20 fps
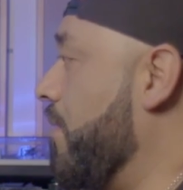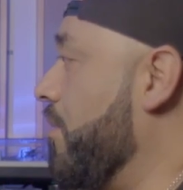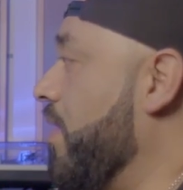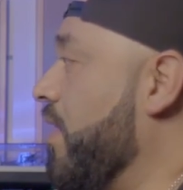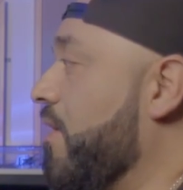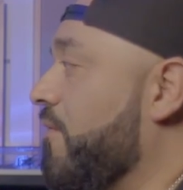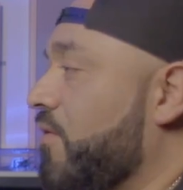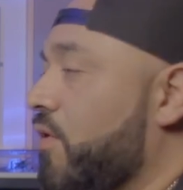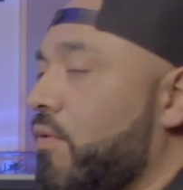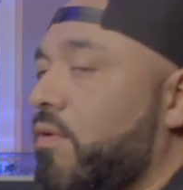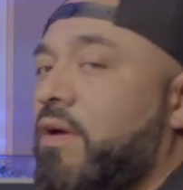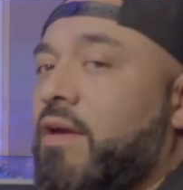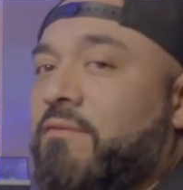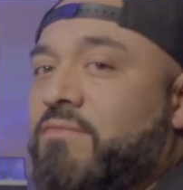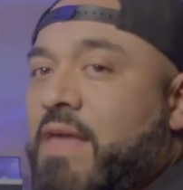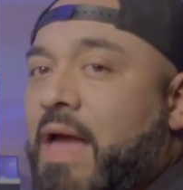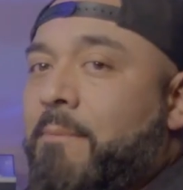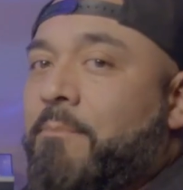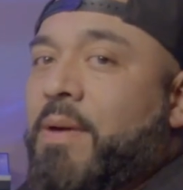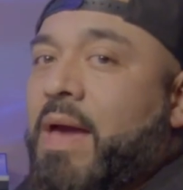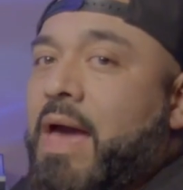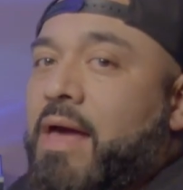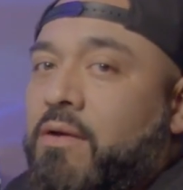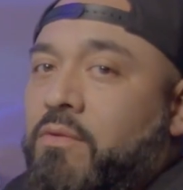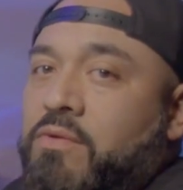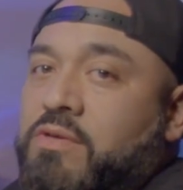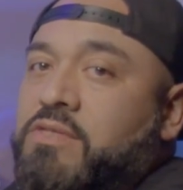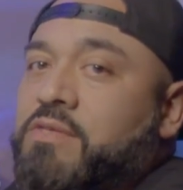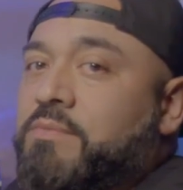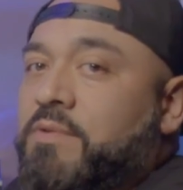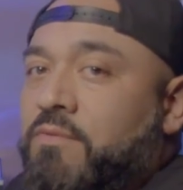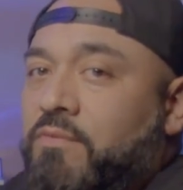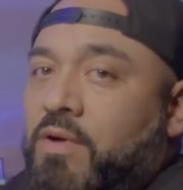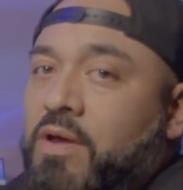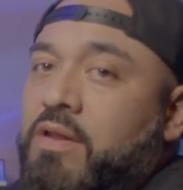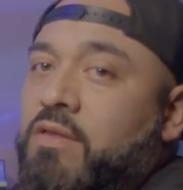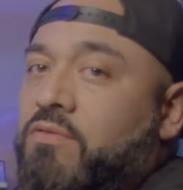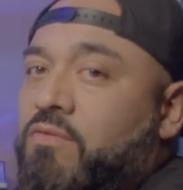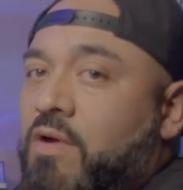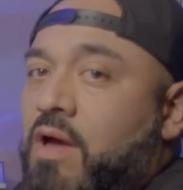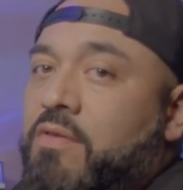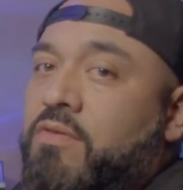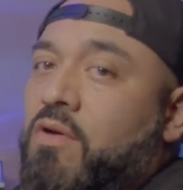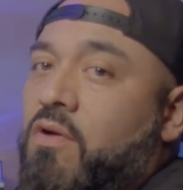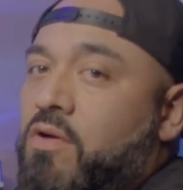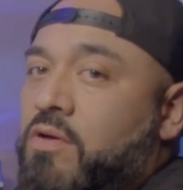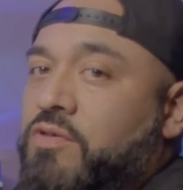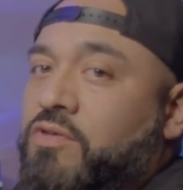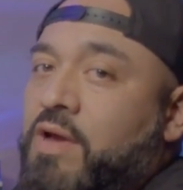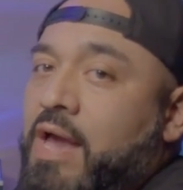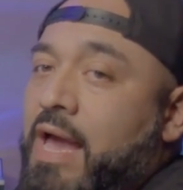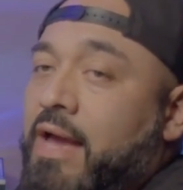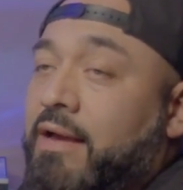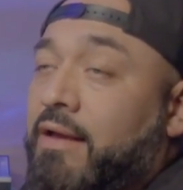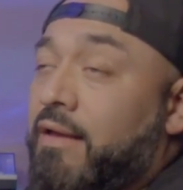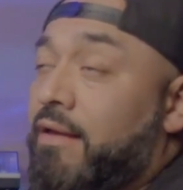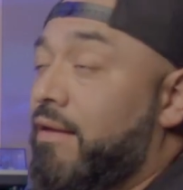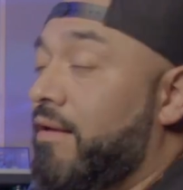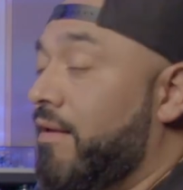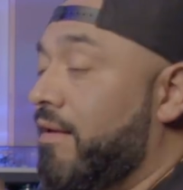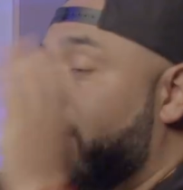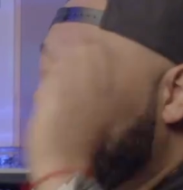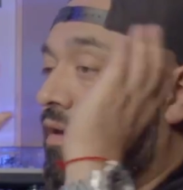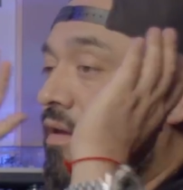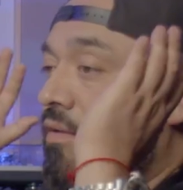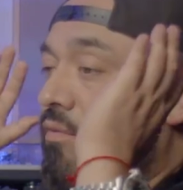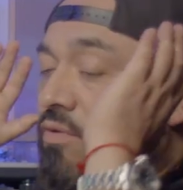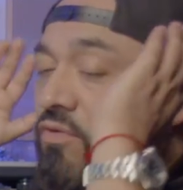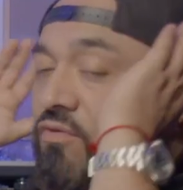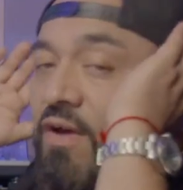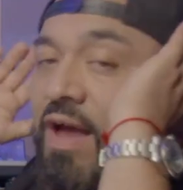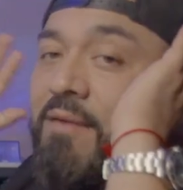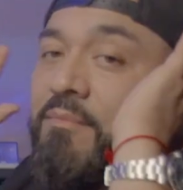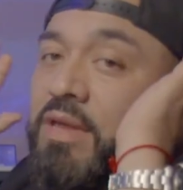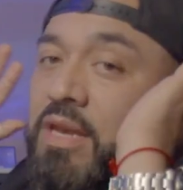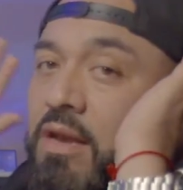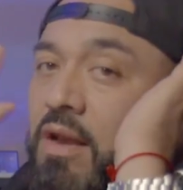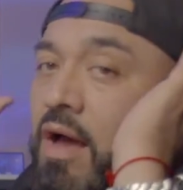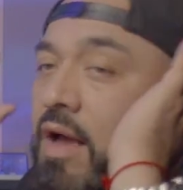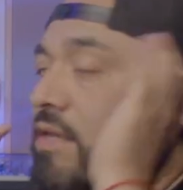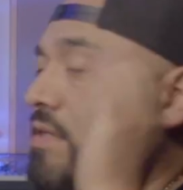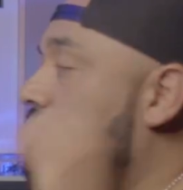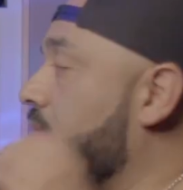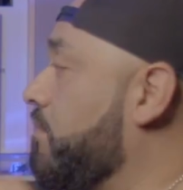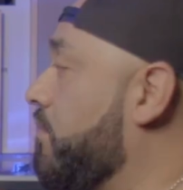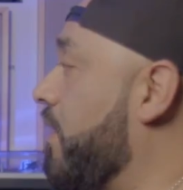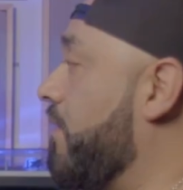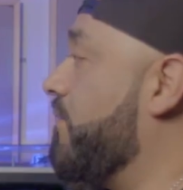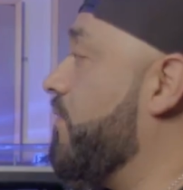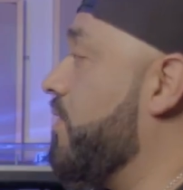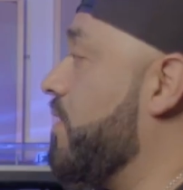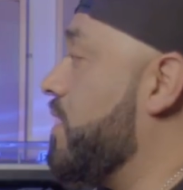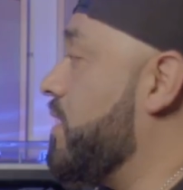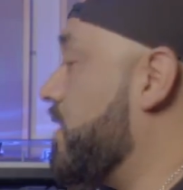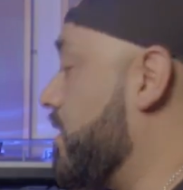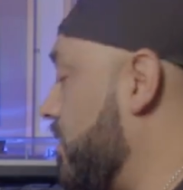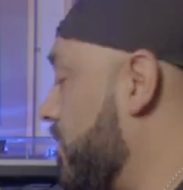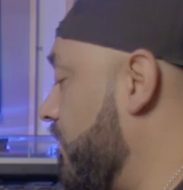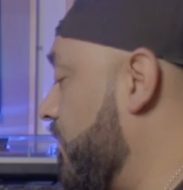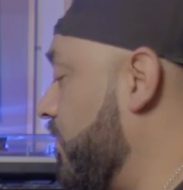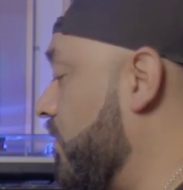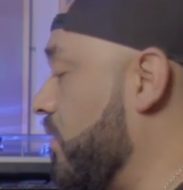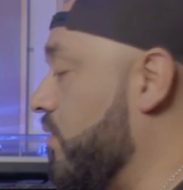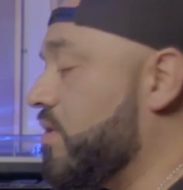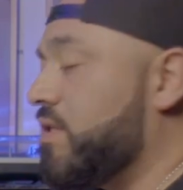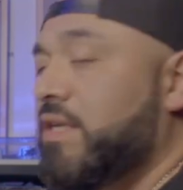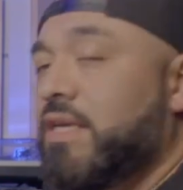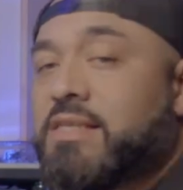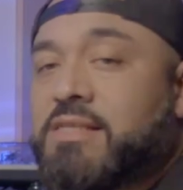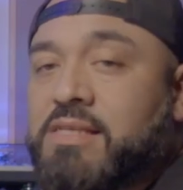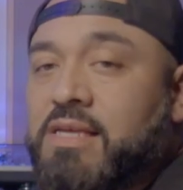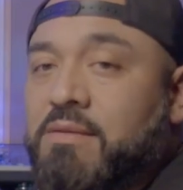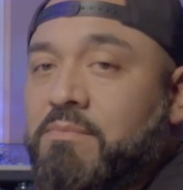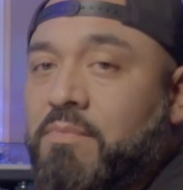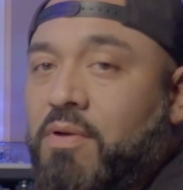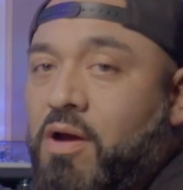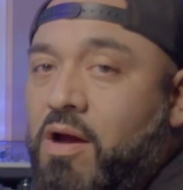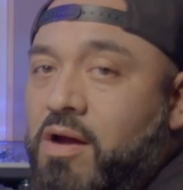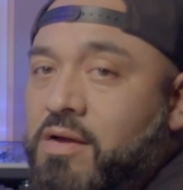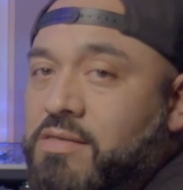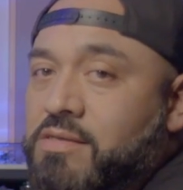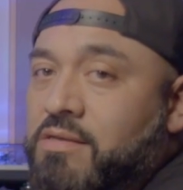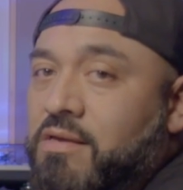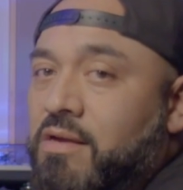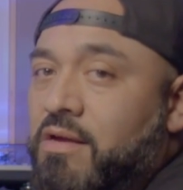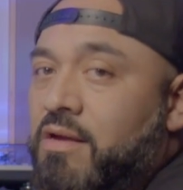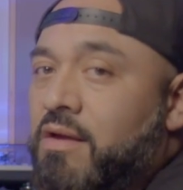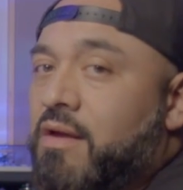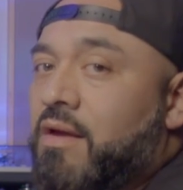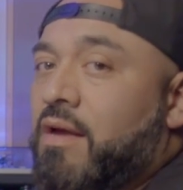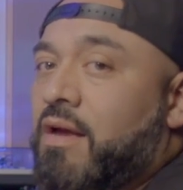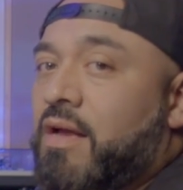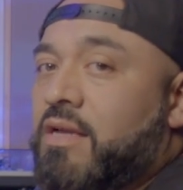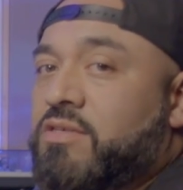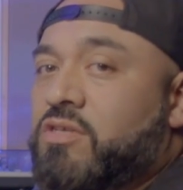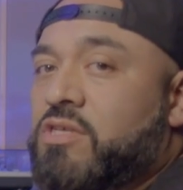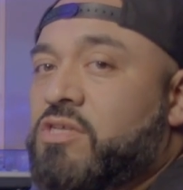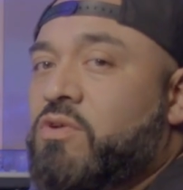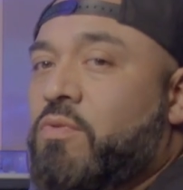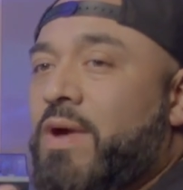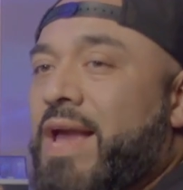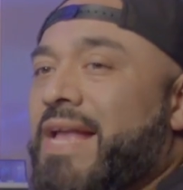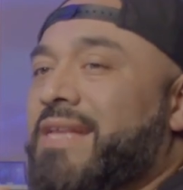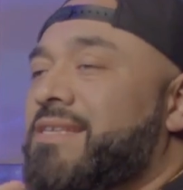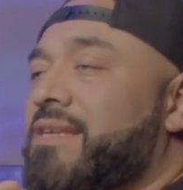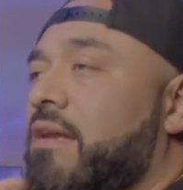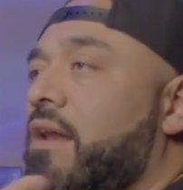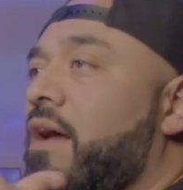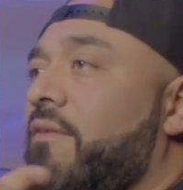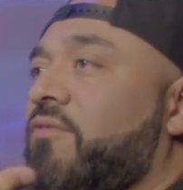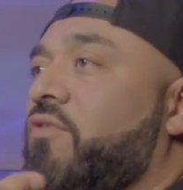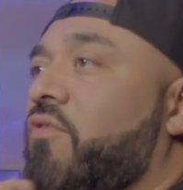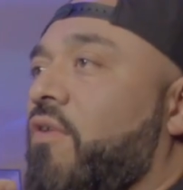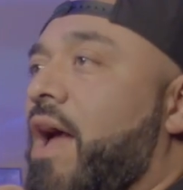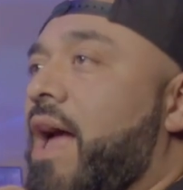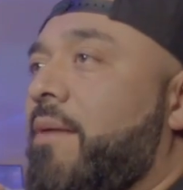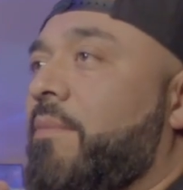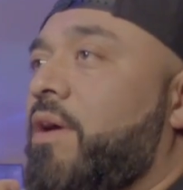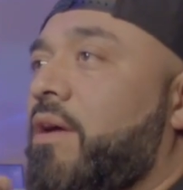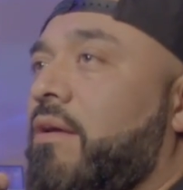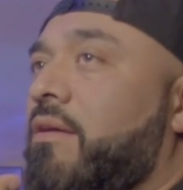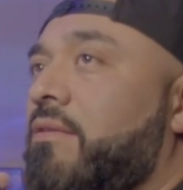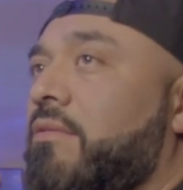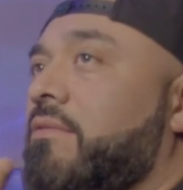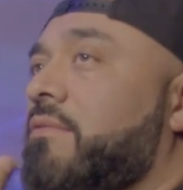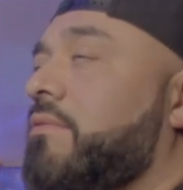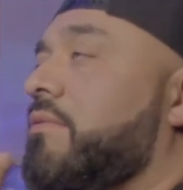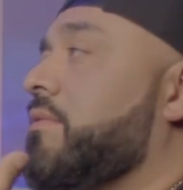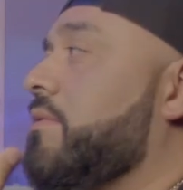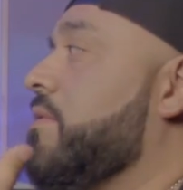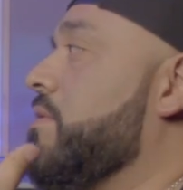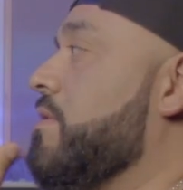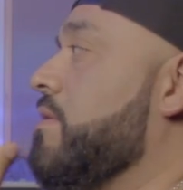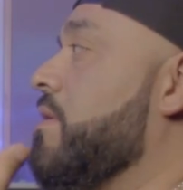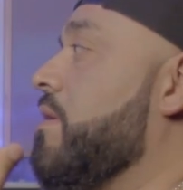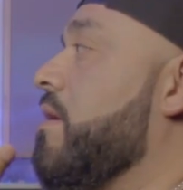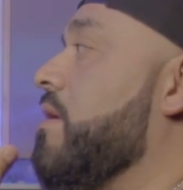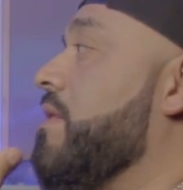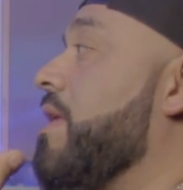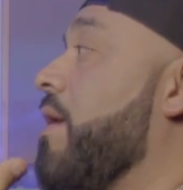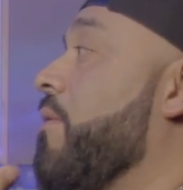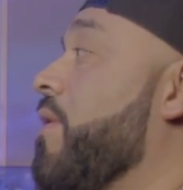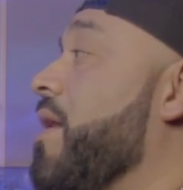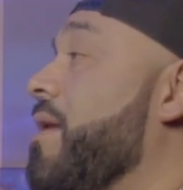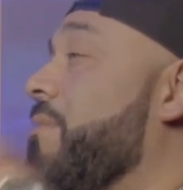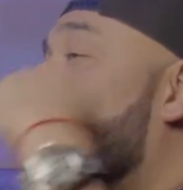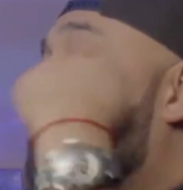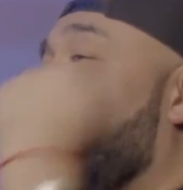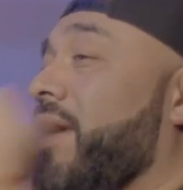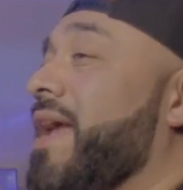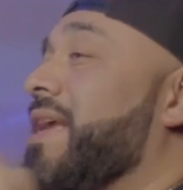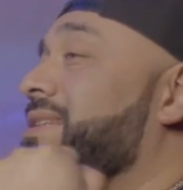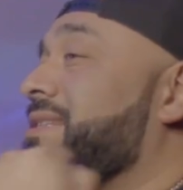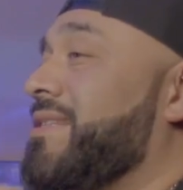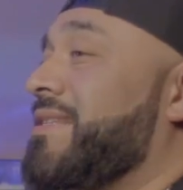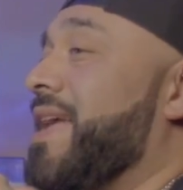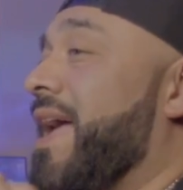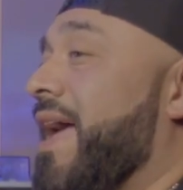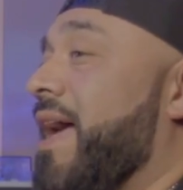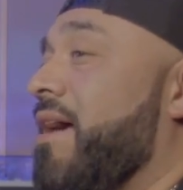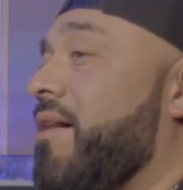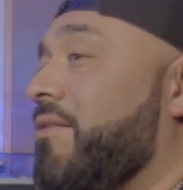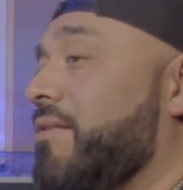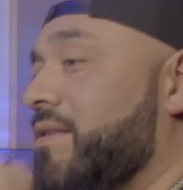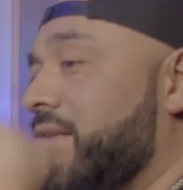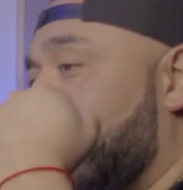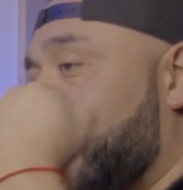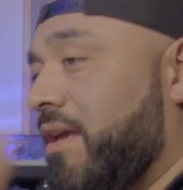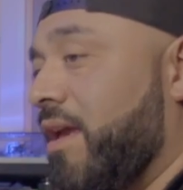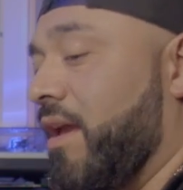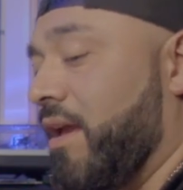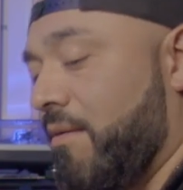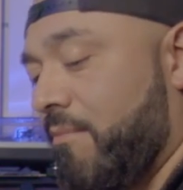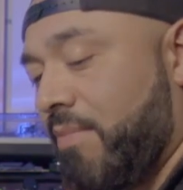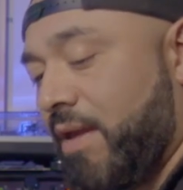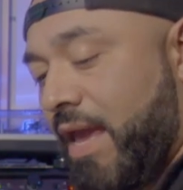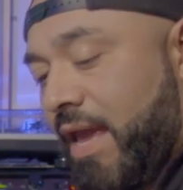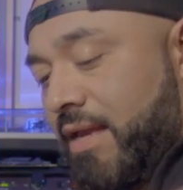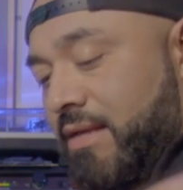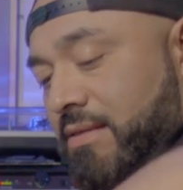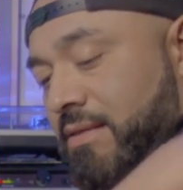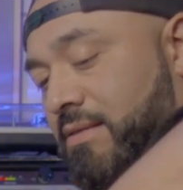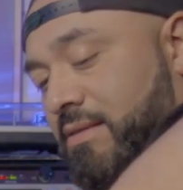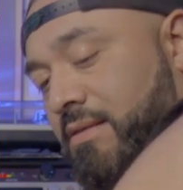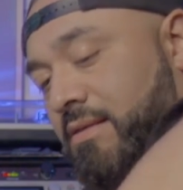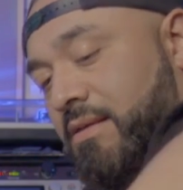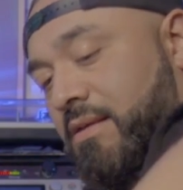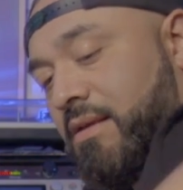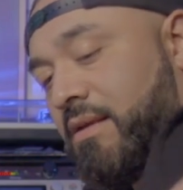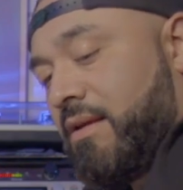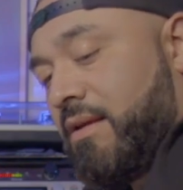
I mean, if that pattern was to be running throughout the whole track, it would drive me nuts. But for those 16 bars, it just creates enough drama that when it breaks down to kick and bass,